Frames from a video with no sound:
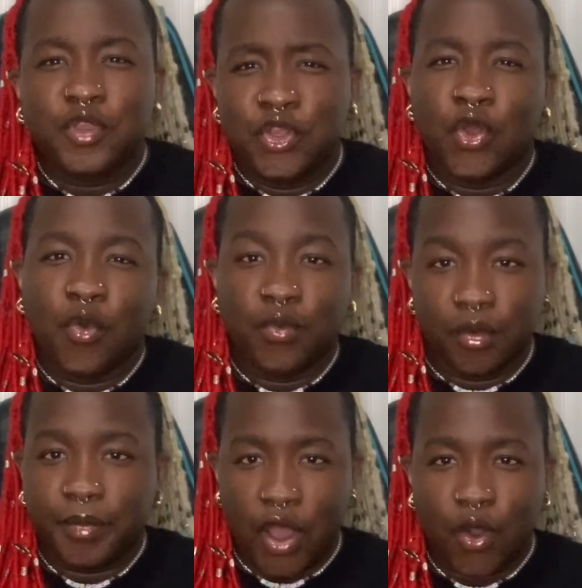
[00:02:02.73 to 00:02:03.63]
you know,
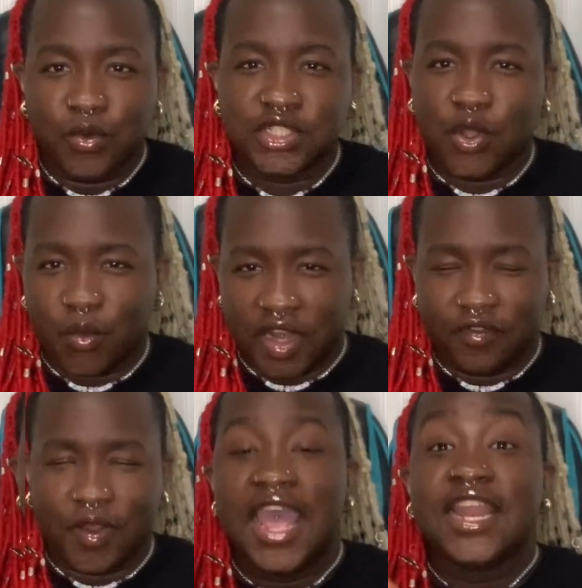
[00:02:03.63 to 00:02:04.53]
will post or
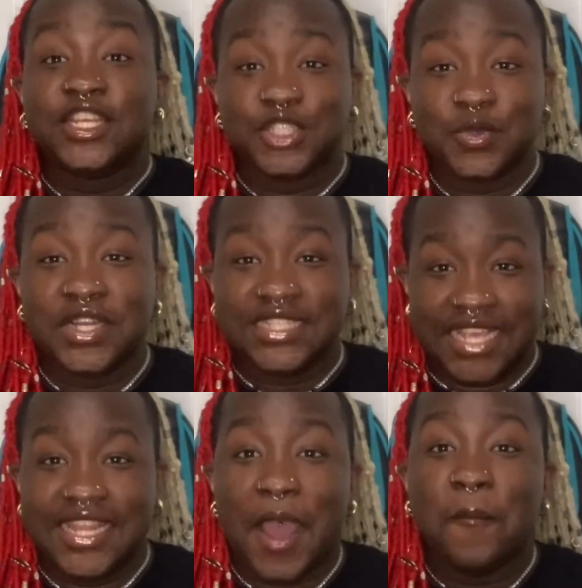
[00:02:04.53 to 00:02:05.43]
whatever. And I just want to
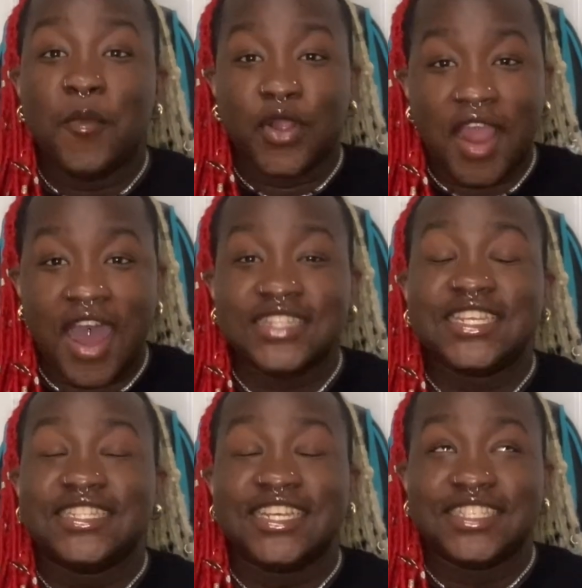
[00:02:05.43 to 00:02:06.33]
say that more
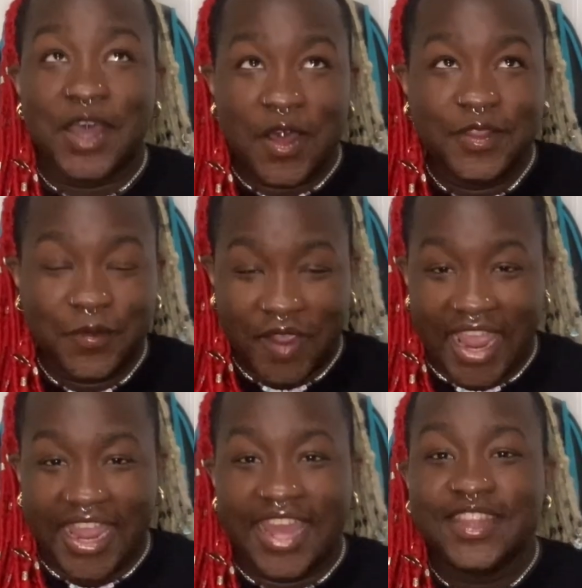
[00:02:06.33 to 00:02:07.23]
content is on the
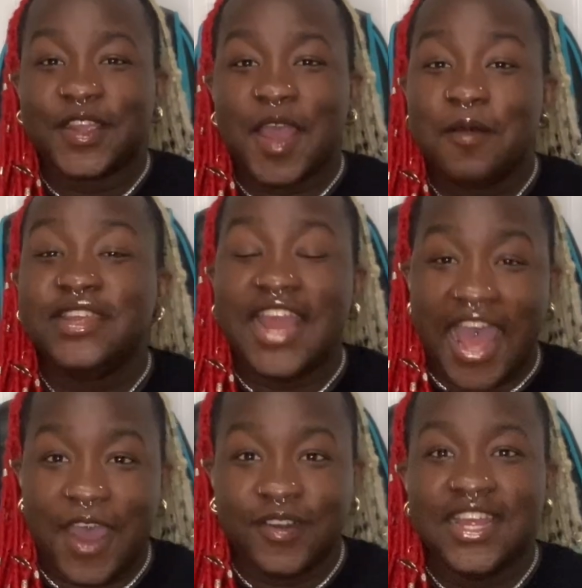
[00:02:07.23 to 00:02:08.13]
way and they're coming
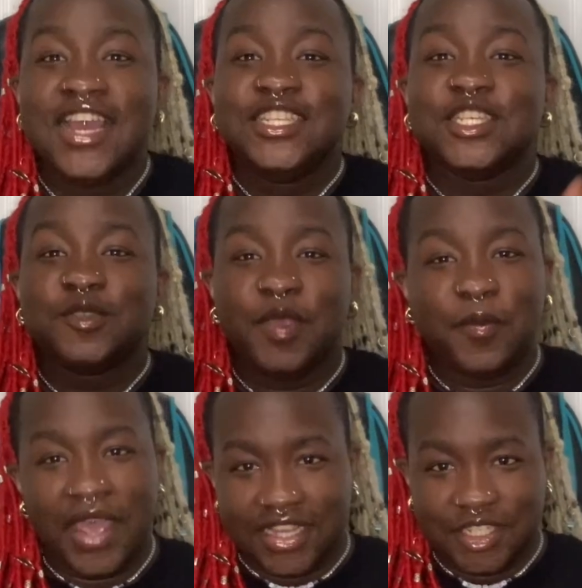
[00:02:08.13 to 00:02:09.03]
out. Just be
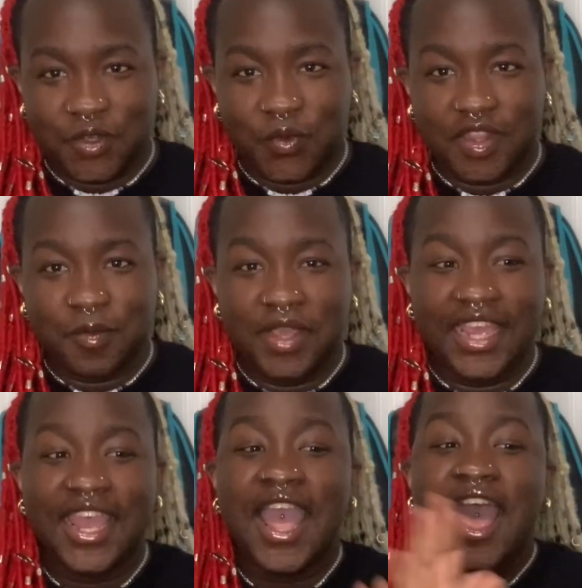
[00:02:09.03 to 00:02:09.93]
patient with
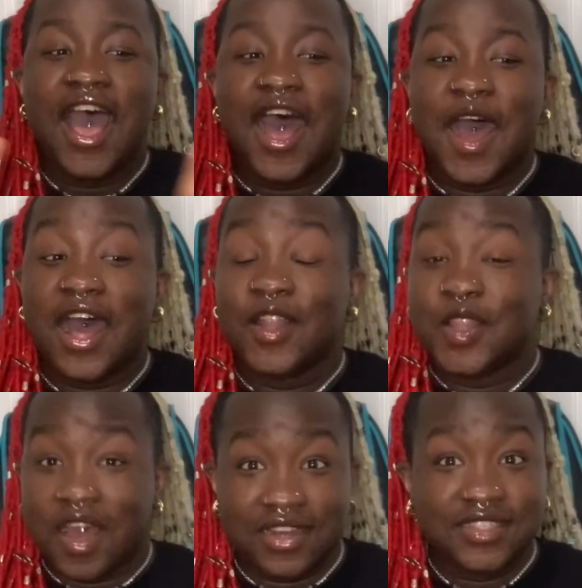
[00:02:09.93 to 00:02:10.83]
me. A
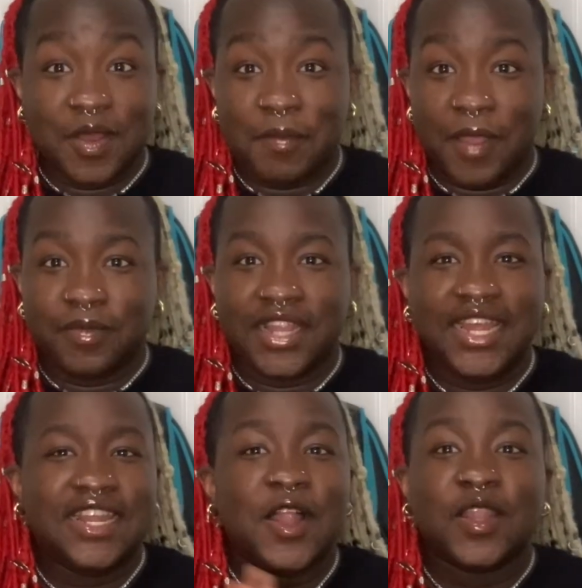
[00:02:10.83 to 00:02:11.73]
lot is on my
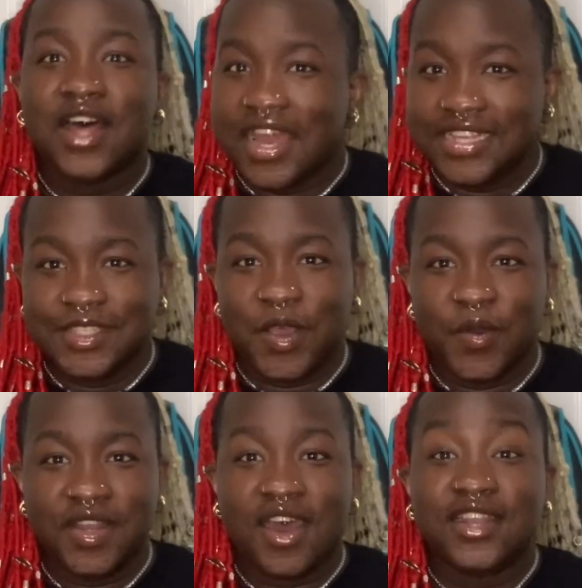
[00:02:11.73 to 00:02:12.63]
plate. A lot is
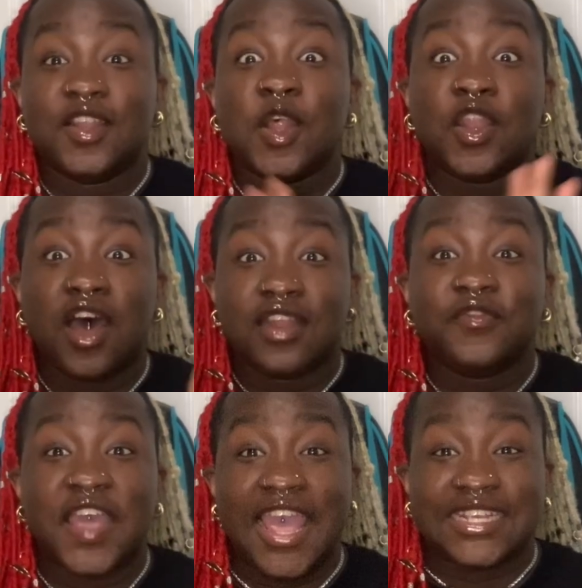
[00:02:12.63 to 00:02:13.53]
going on and a lot
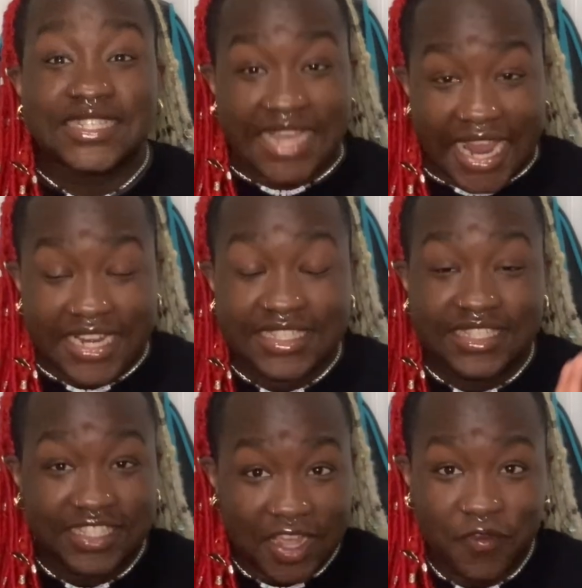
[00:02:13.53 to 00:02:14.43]
of exciting
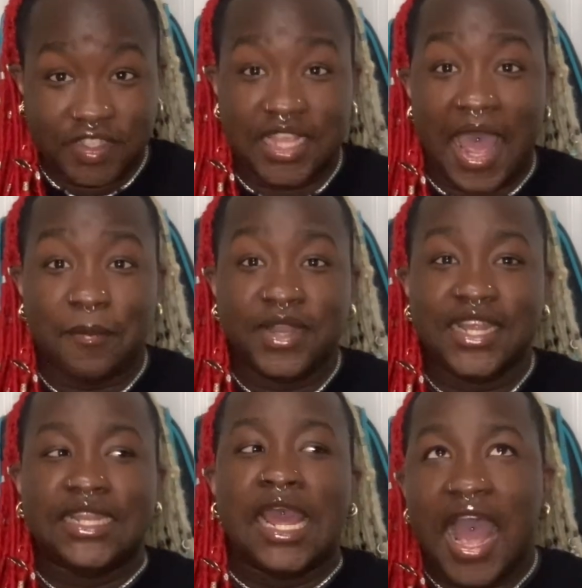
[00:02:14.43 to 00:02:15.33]
stuff is
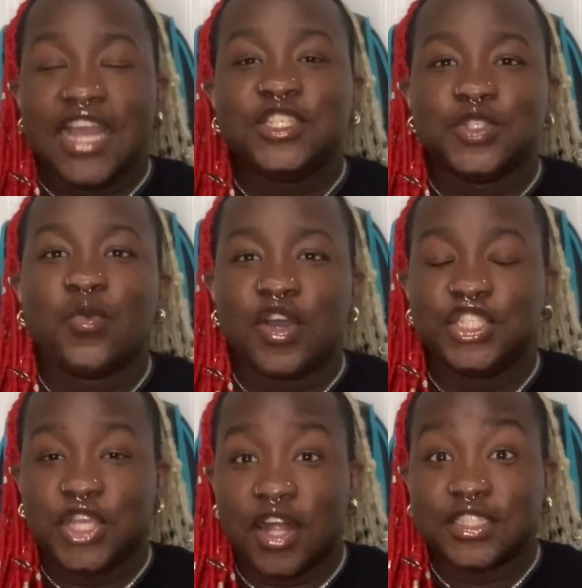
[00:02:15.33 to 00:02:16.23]
happening. I just
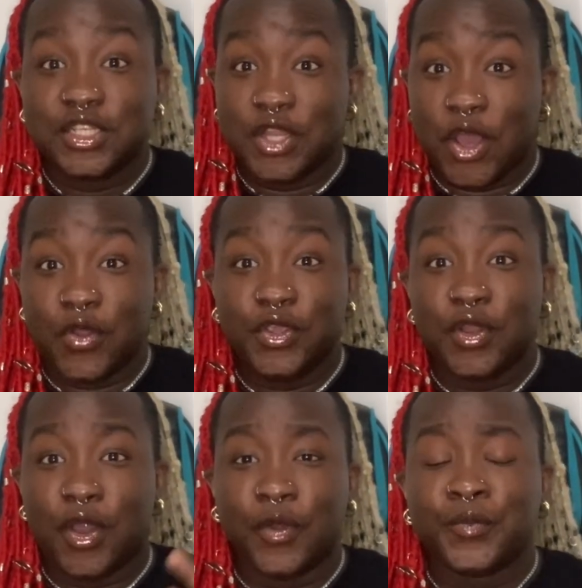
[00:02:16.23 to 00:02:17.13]
want y'all to know, you
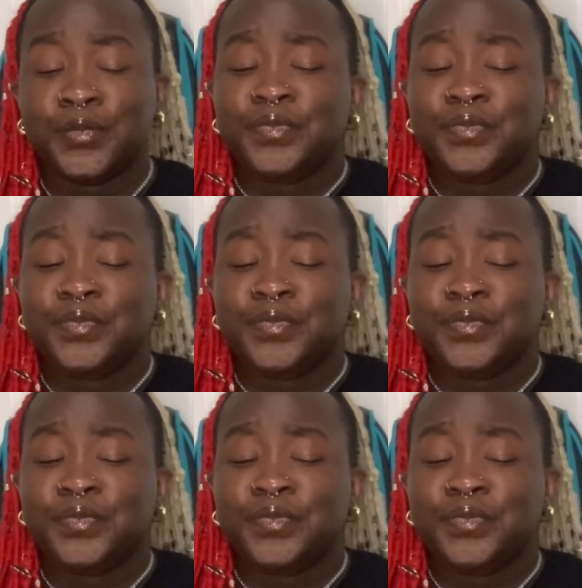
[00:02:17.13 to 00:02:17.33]
know,